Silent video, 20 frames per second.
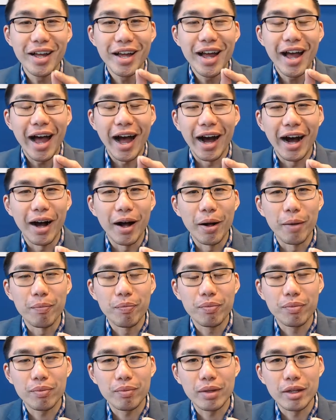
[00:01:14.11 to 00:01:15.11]
Uh,
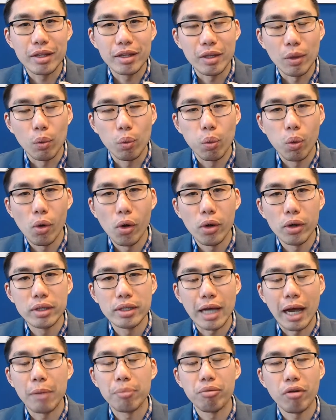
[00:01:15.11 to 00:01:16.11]
the words I
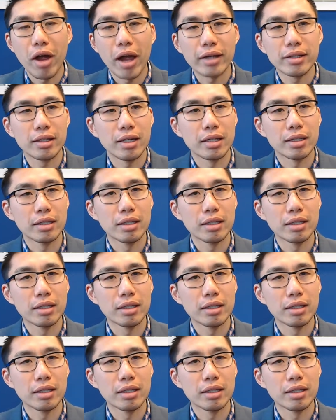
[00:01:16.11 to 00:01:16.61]
practiced